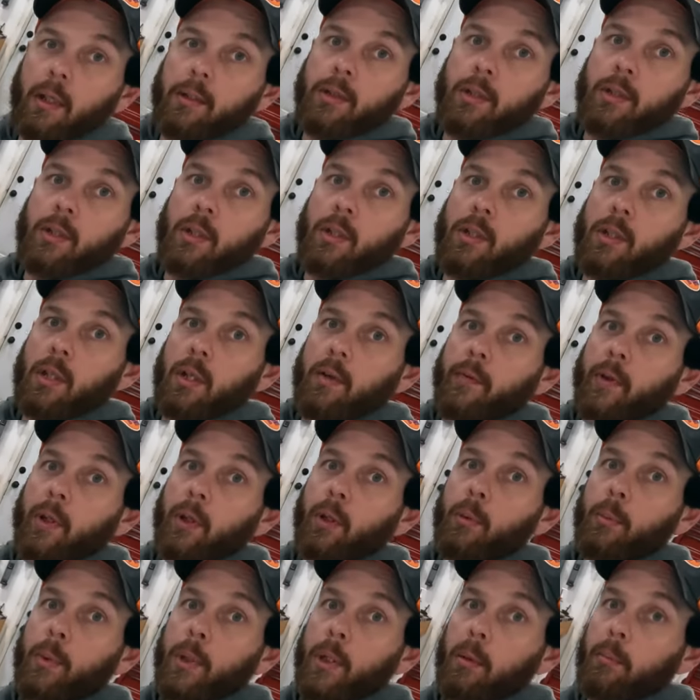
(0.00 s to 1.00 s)
just a sheet of
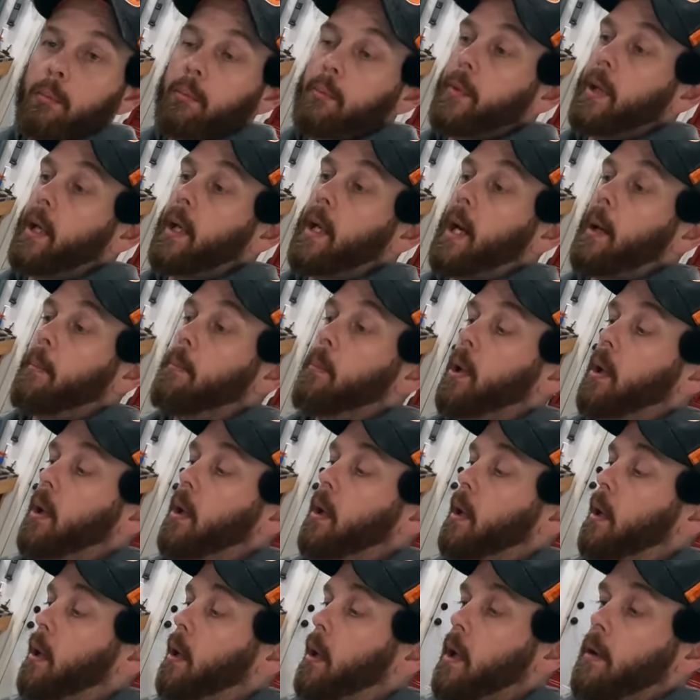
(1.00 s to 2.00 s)
aluminum that I
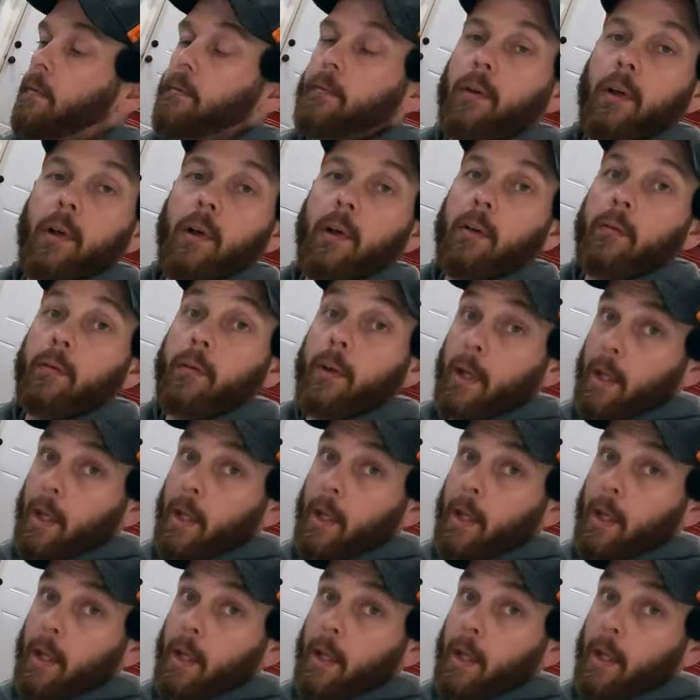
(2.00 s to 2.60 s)
bought off of